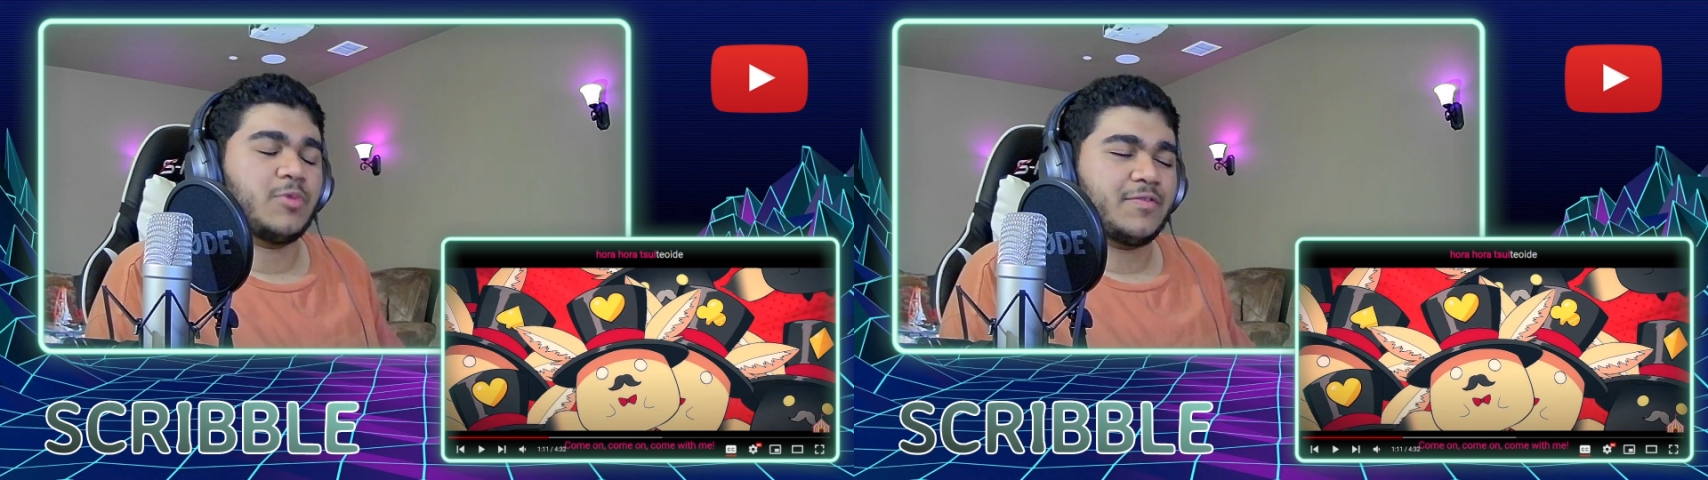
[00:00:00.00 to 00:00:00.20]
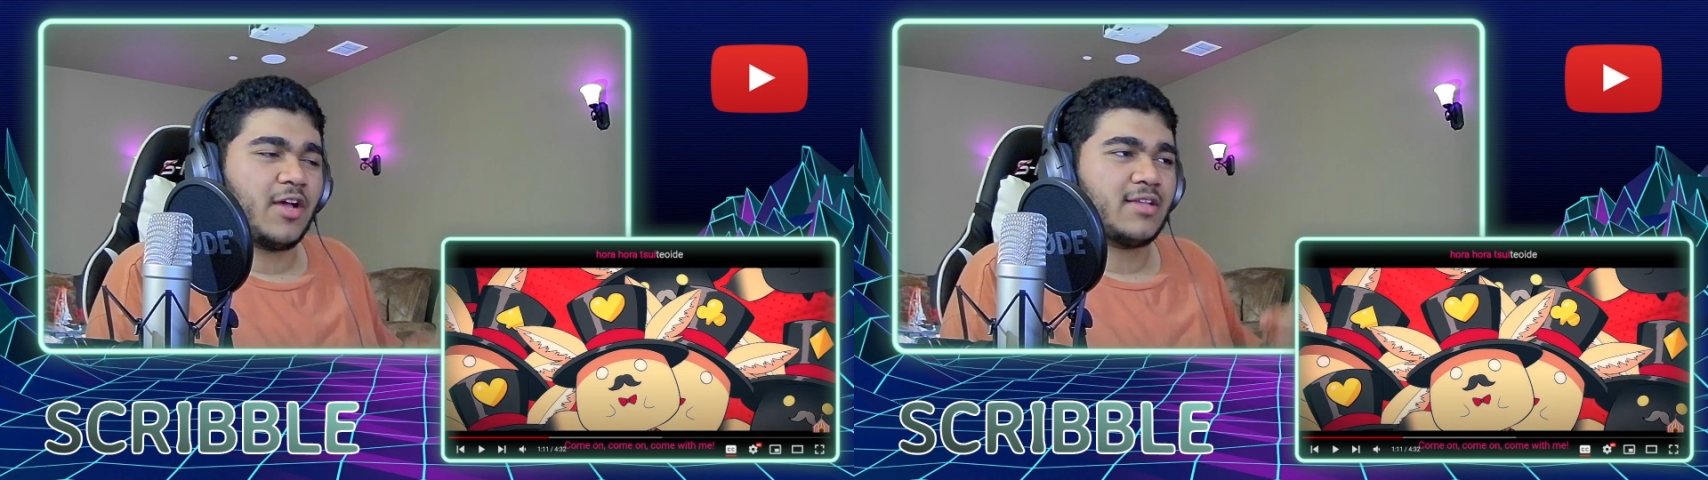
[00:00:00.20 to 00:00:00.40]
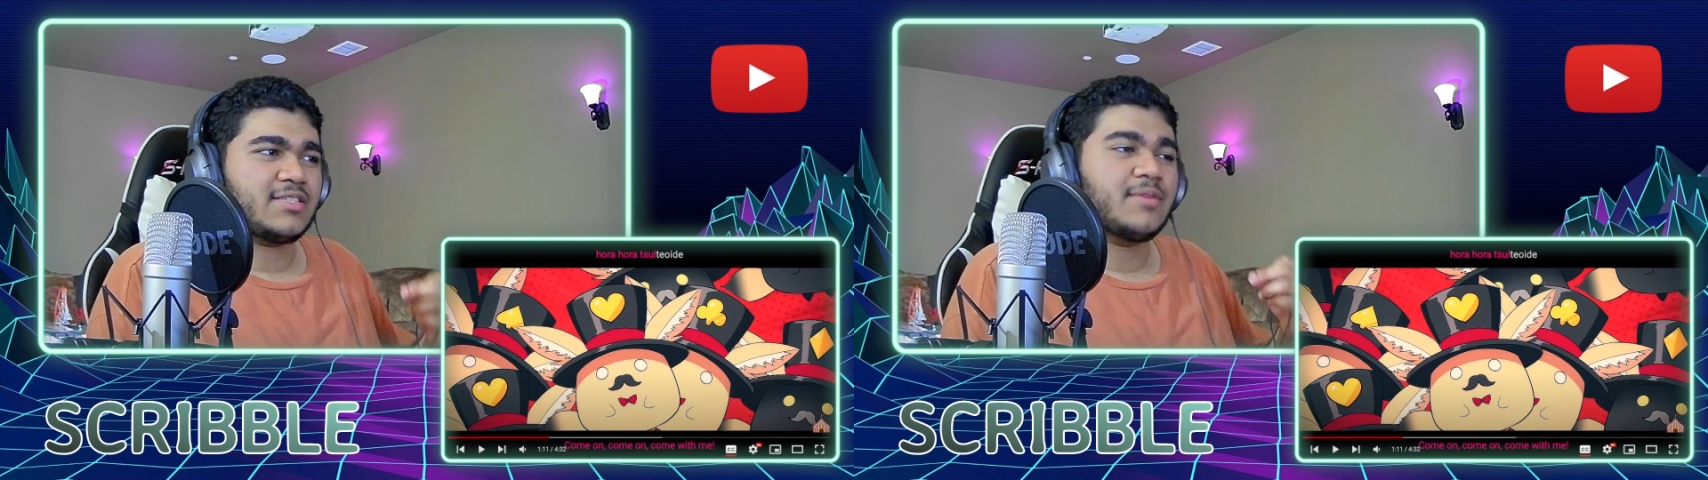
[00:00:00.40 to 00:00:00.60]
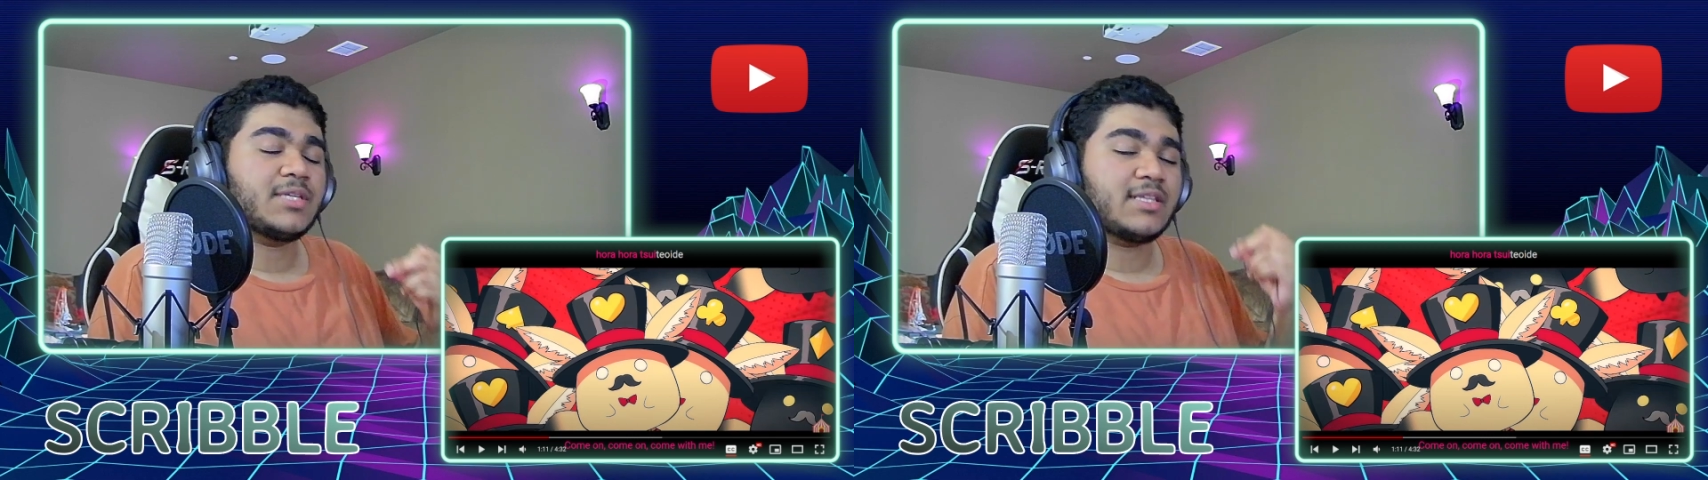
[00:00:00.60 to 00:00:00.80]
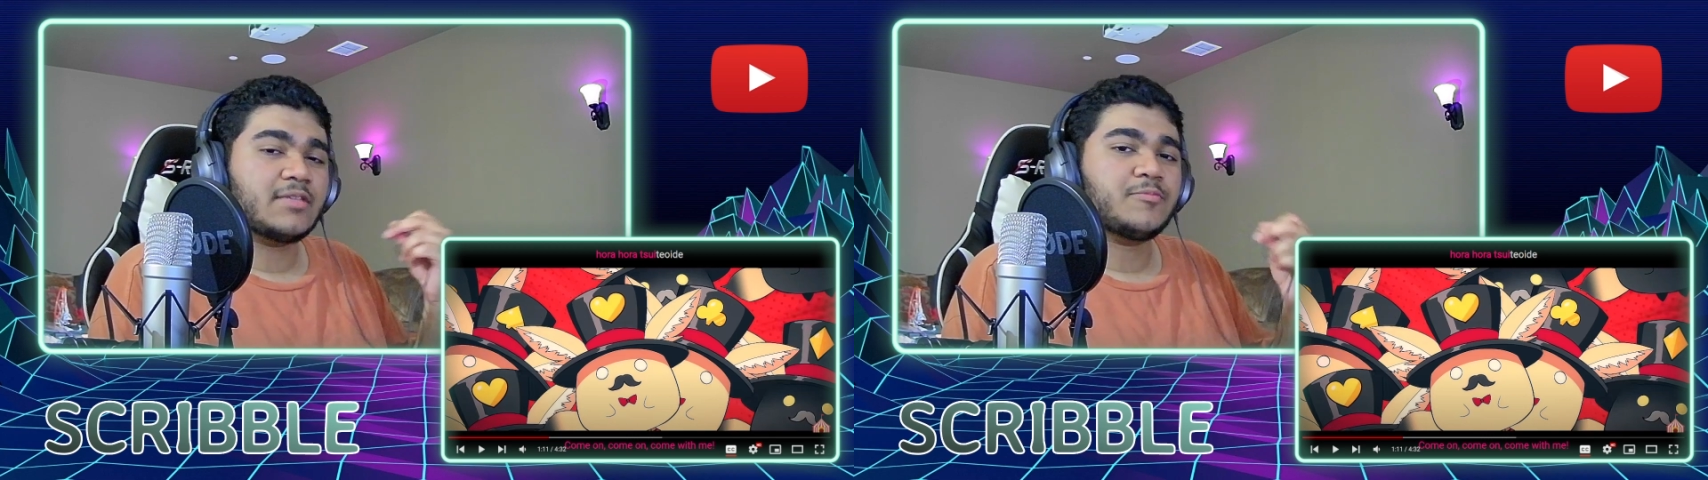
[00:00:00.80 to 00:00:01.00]
We've got
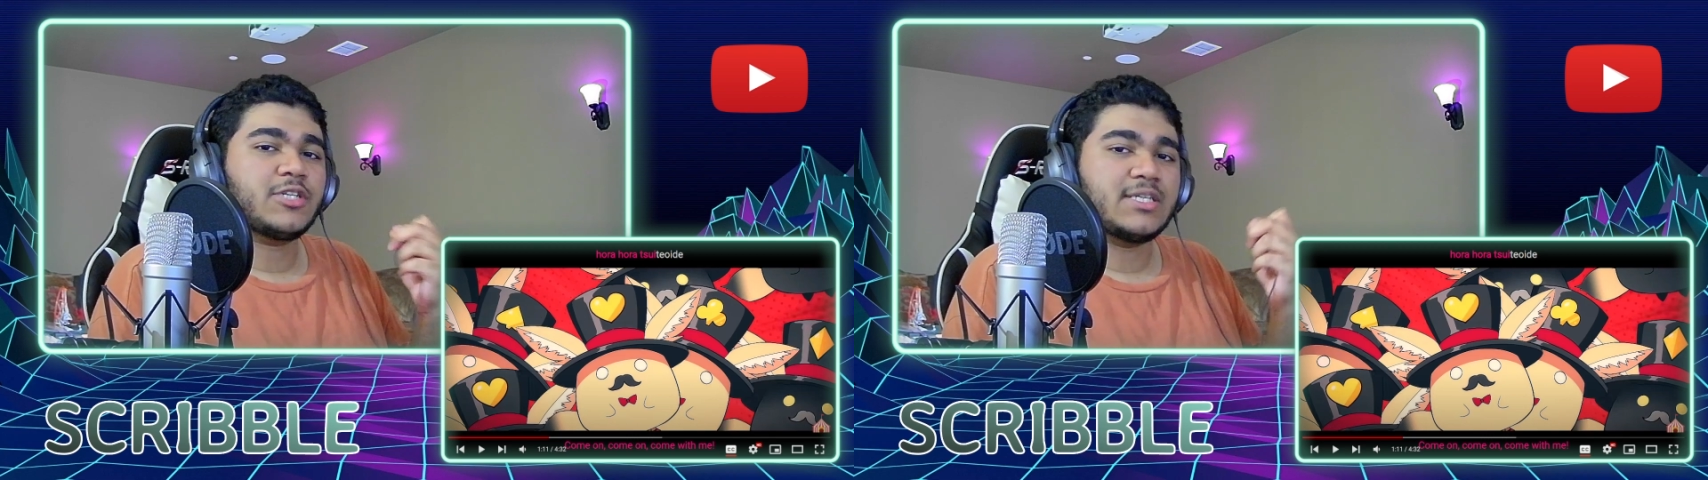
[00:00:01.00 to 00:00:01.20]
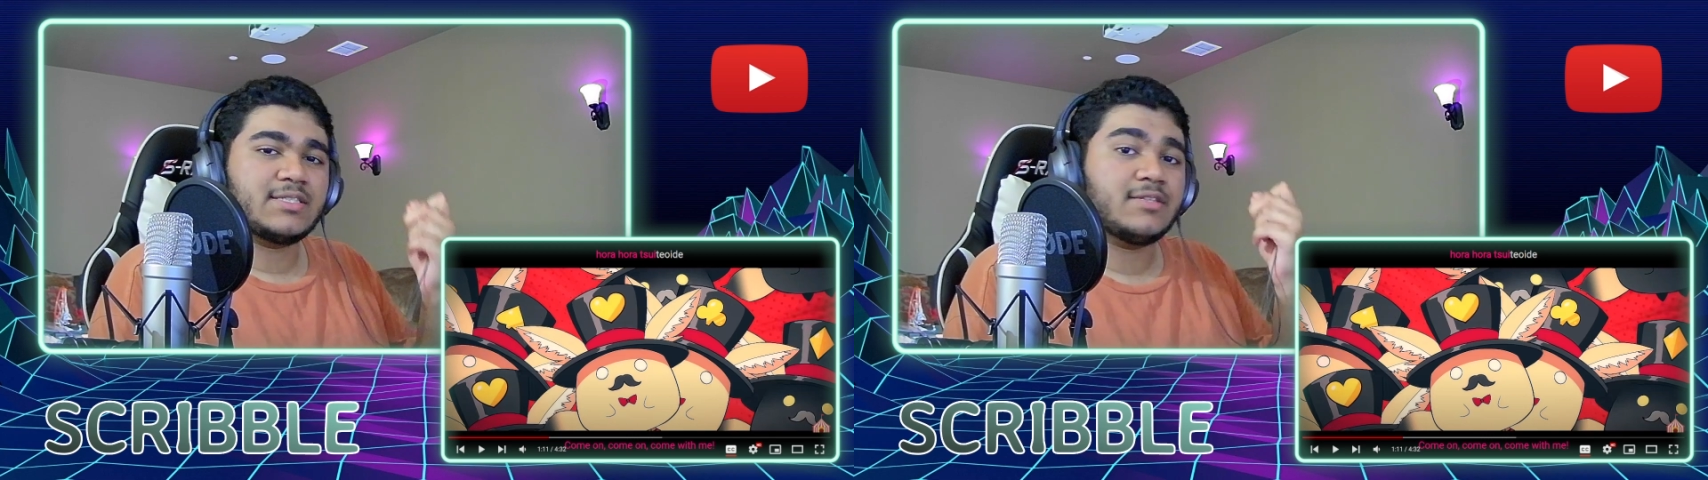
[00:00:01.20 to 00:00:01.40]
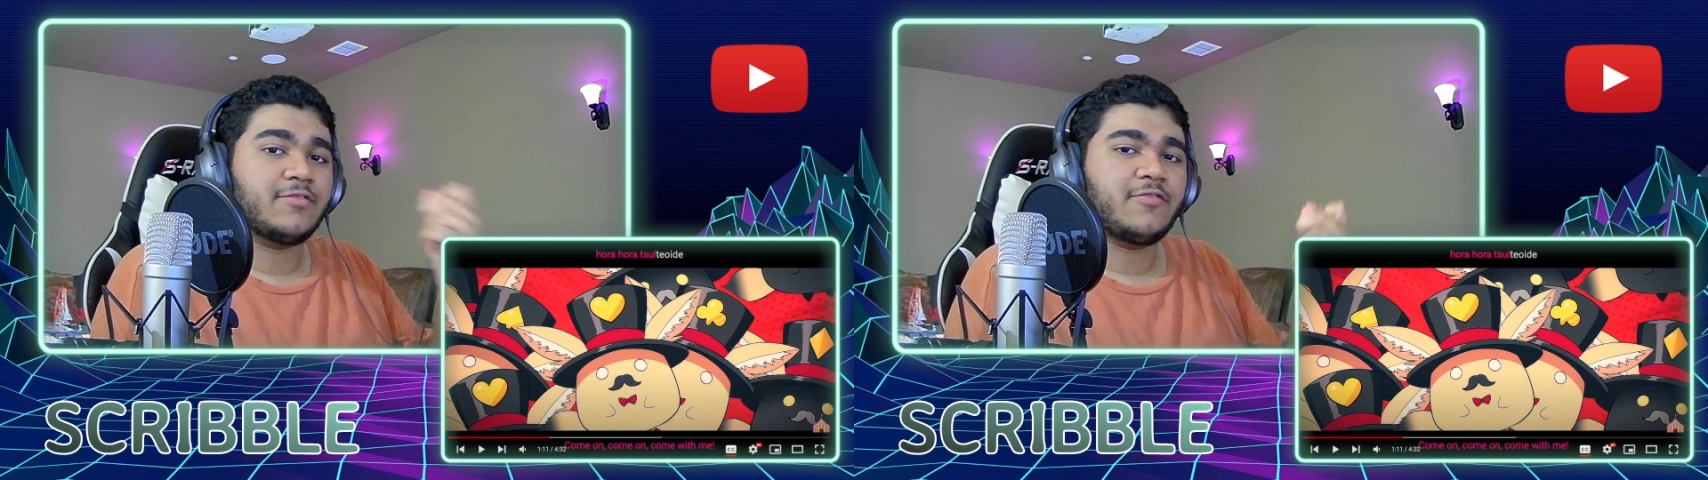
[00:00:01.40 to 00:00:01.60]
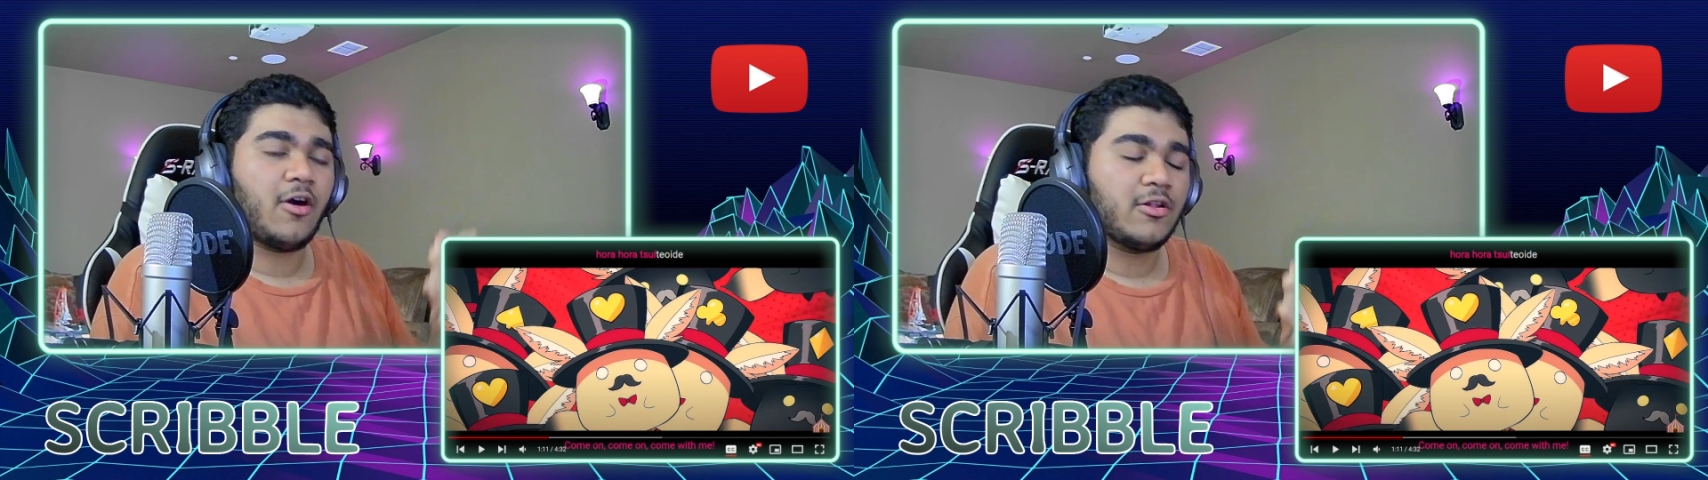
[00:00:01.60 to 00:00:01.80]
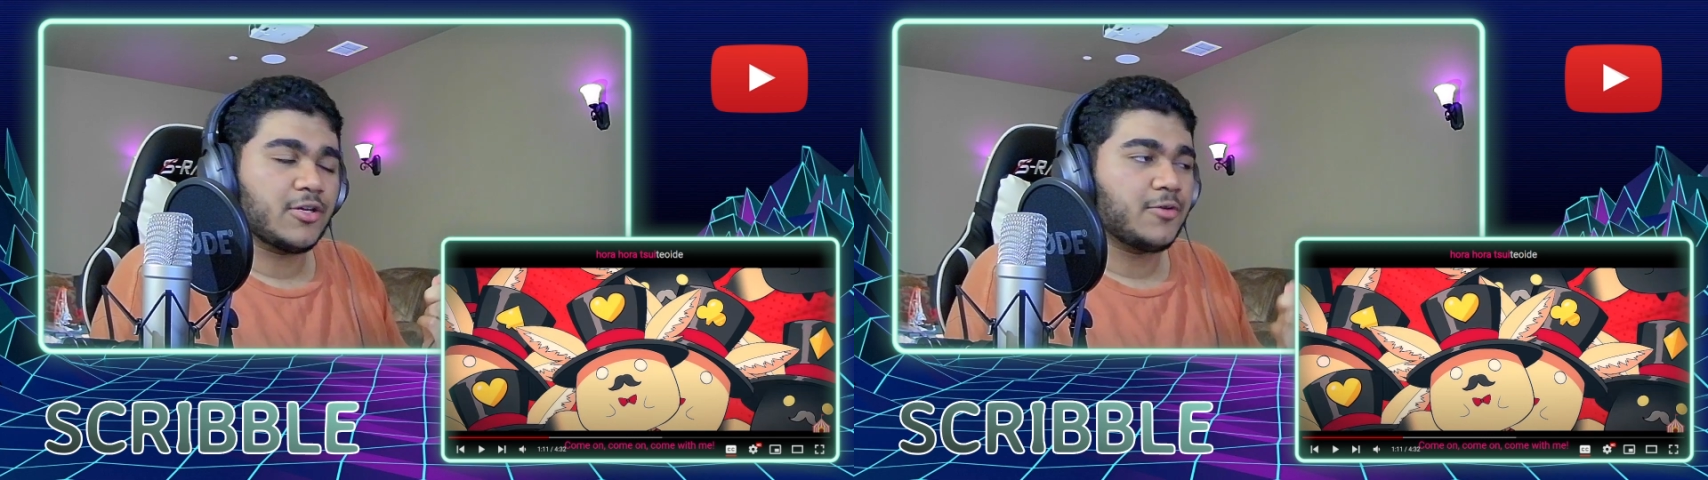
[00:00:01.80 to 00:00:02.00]
something that's pretty easy to follow.